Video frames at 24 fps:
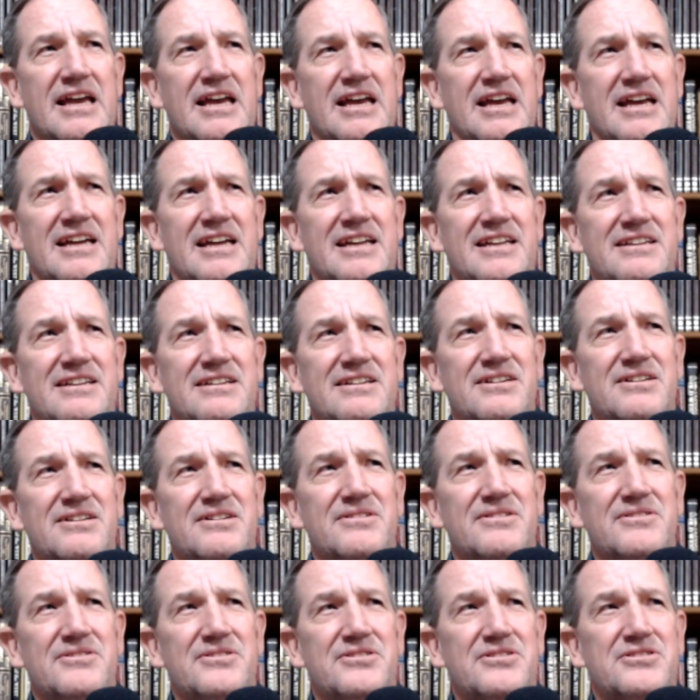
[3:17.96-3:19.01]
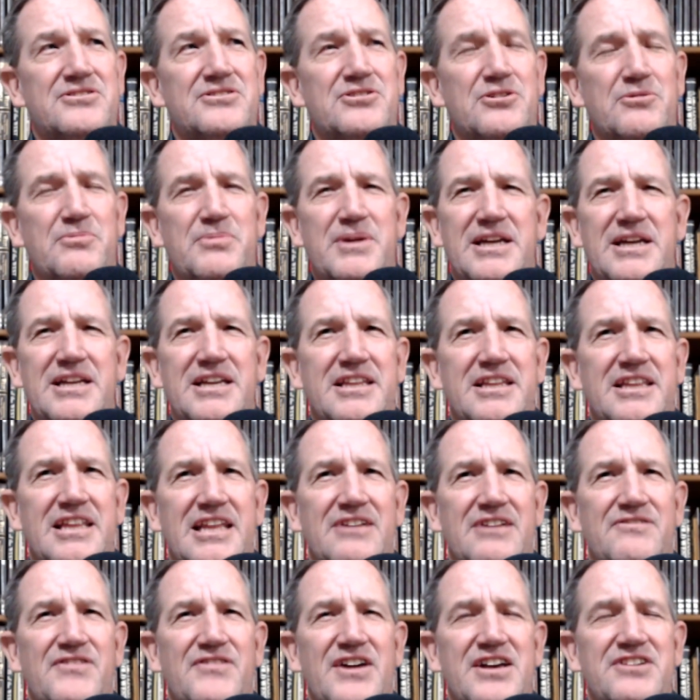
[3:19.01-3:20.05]
And so being the
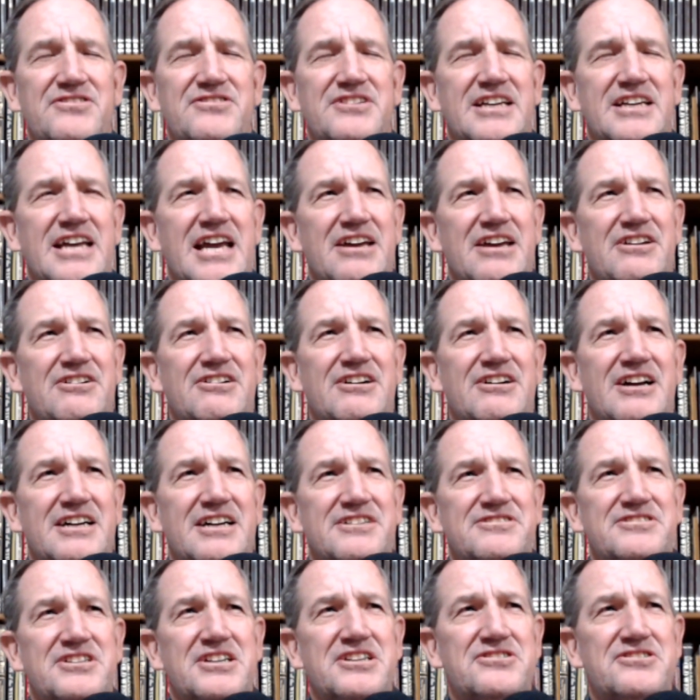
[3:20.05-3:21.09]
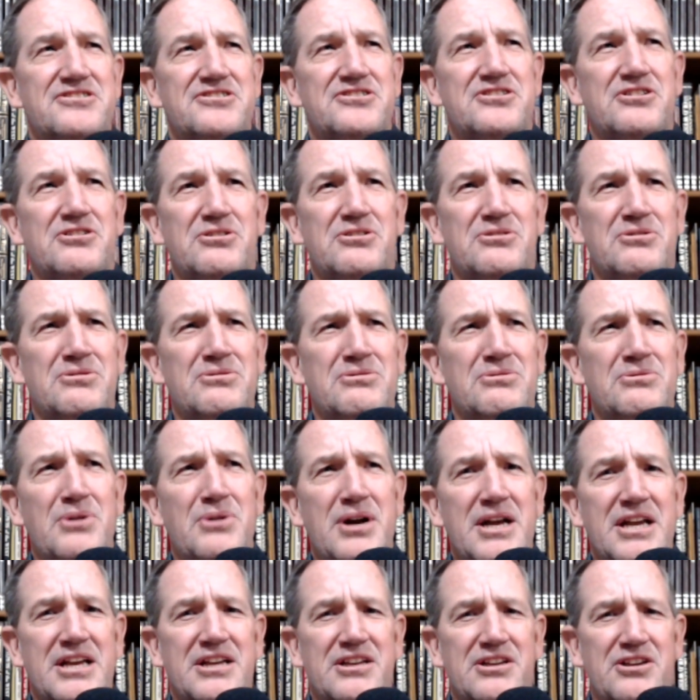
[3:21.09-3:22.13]
investigator, I said, so
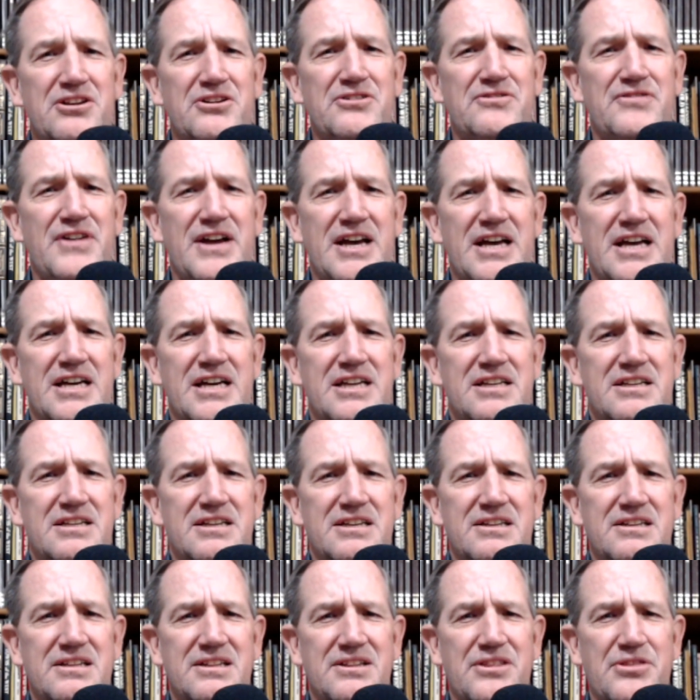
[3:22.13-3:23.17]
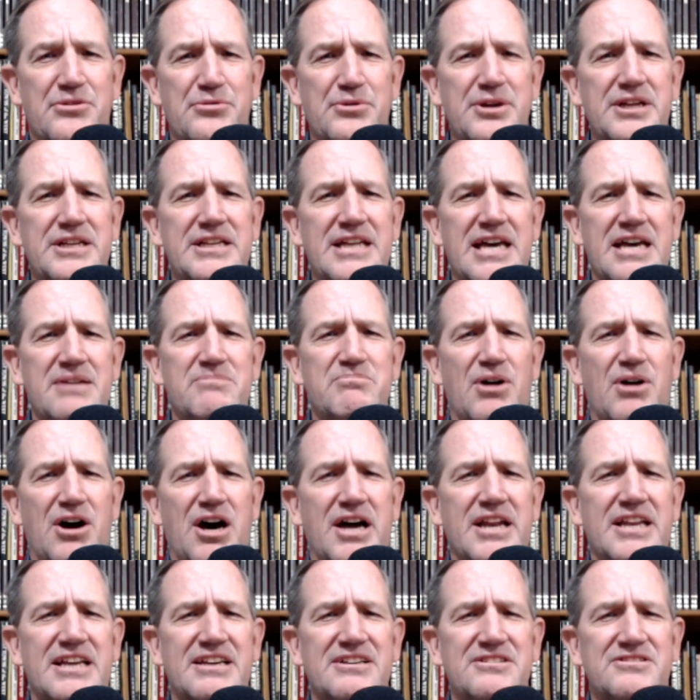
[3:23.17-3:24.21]
wait, you've had 3 dead
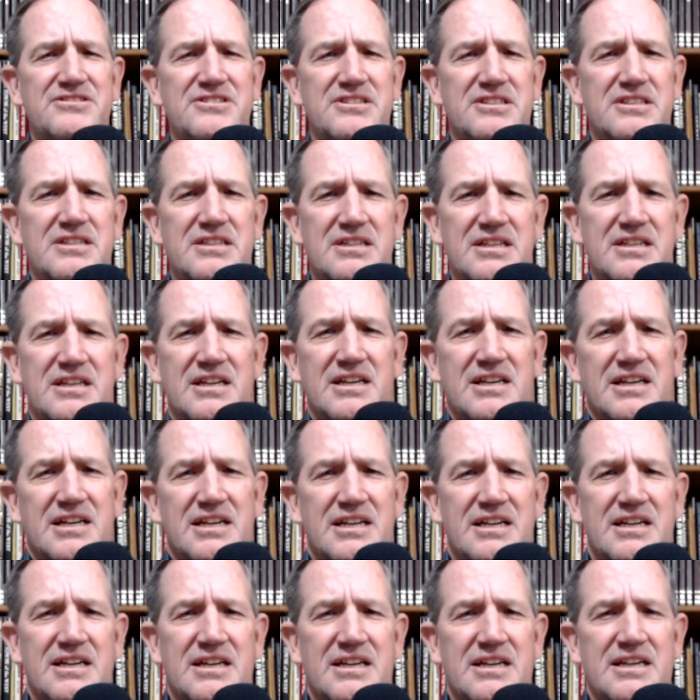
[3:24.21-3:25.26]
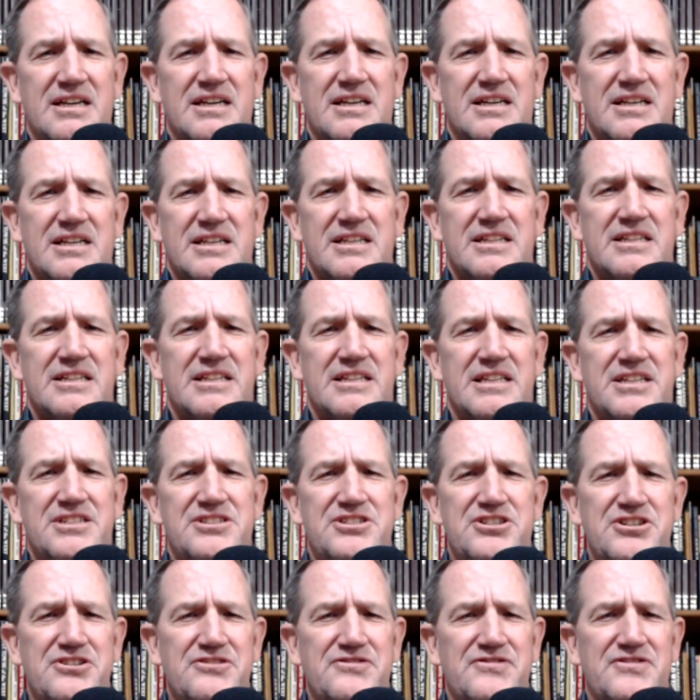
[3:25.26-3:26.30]
bodies
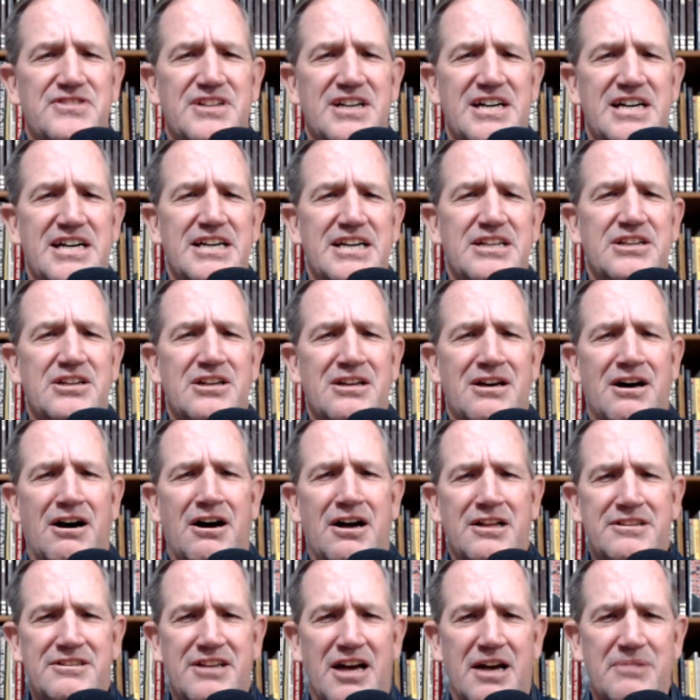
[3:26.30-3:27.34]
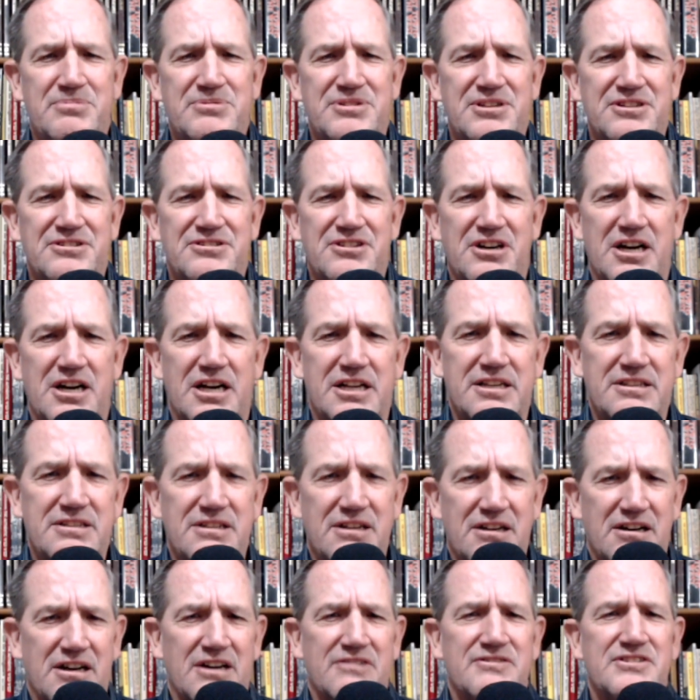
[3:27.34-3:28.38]
that you've done autopsies on,
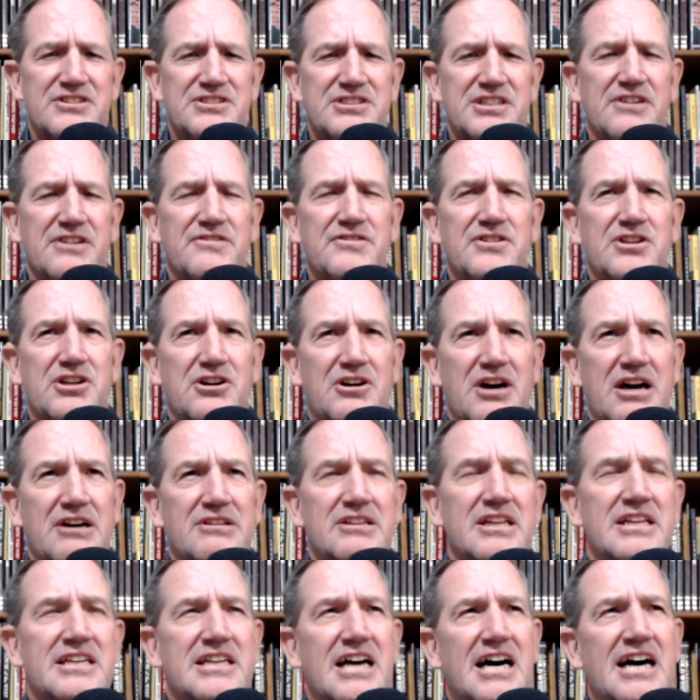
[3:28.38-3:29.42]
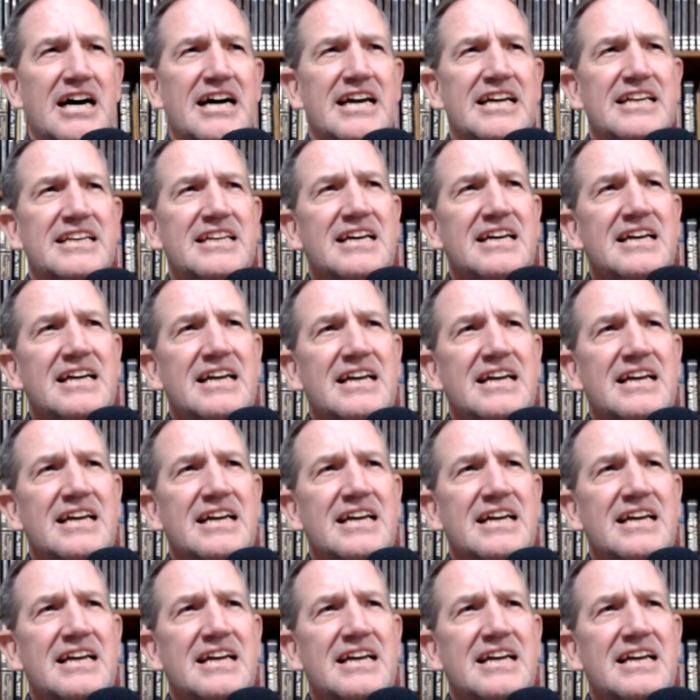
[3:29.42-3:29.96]
obviously, if you know how they died.